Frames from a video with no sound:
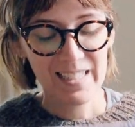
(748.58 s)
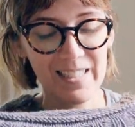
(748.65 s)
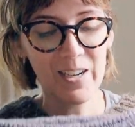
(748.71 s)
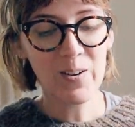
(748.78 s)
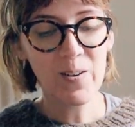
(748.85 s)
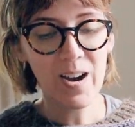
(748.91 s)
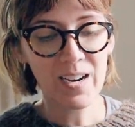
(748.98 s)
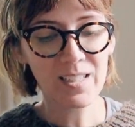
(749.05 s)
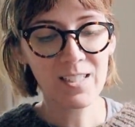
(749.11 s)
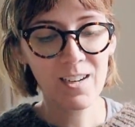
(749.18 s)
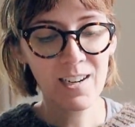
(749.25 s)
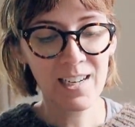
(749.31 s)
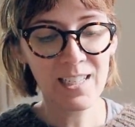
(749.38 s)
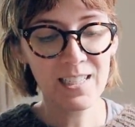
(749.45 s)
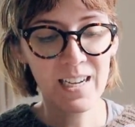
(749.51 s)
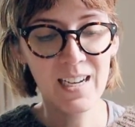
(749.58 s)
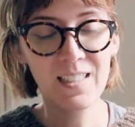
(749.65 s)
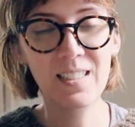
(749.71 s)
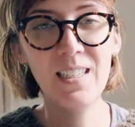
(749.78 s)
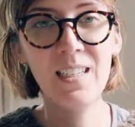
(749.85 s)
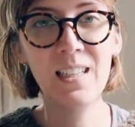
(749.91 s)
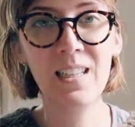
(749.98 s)
So I started
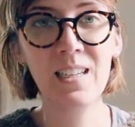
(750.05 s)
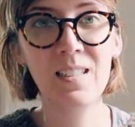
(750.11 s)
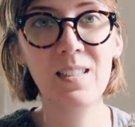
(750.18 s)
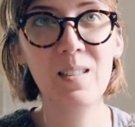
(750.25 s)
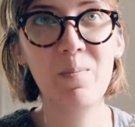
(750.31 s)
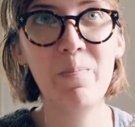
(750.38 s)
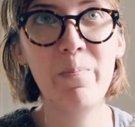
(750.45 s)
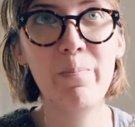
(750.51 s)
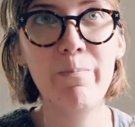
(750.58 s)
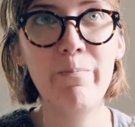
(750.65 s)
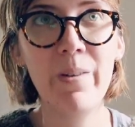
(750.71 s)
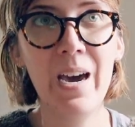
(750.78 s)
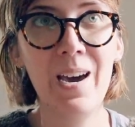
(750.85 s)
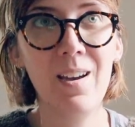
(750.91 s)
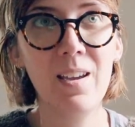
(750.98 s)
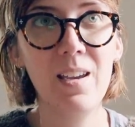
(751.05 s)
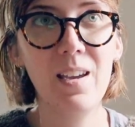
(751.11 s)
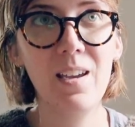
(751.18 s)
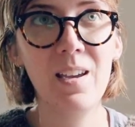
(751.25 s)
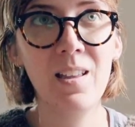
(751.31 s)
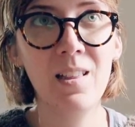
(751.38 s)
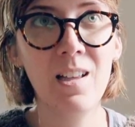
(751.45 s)
testing this back
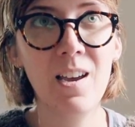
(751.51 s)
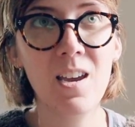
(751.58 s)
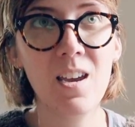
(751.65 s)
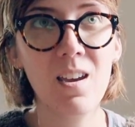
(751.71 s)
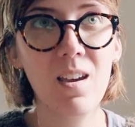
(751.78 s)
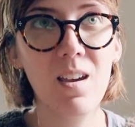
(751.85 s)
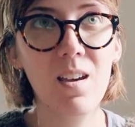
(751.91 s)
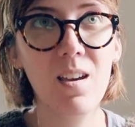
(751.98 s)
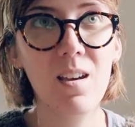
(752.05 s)
in like